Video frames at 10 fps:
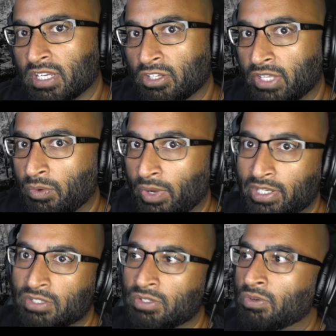You know, they
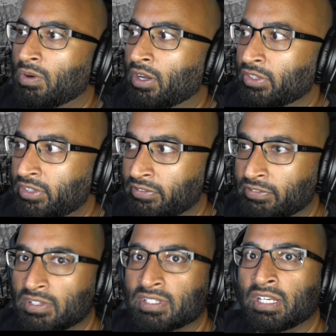went to all the
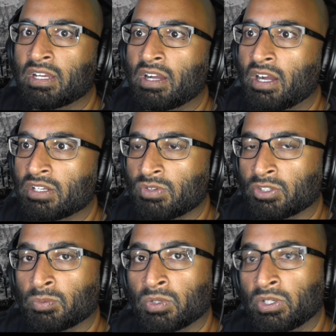different synagogues
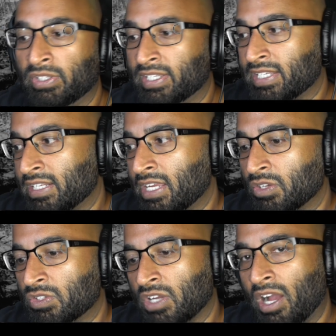throughout the world, and that's
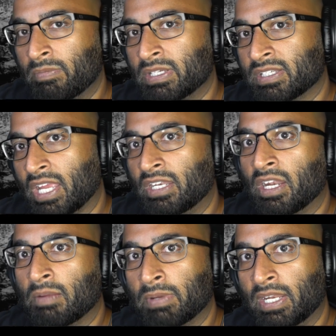how Thomas
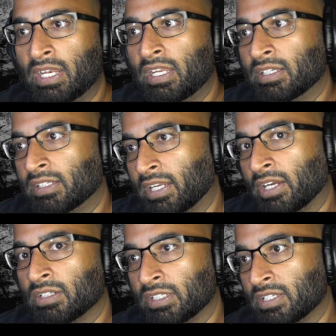ended up in India and
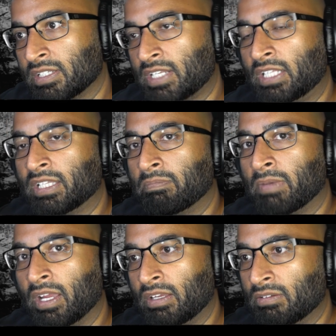Kerala, the state that
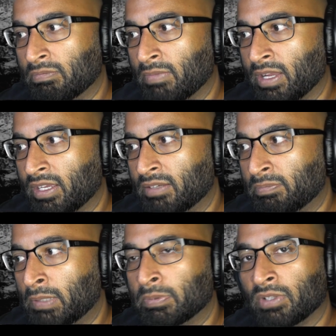my my
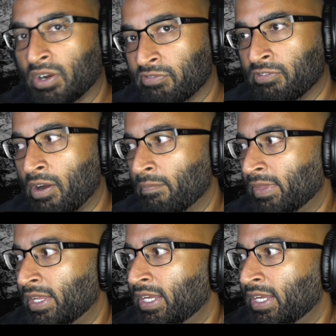people are from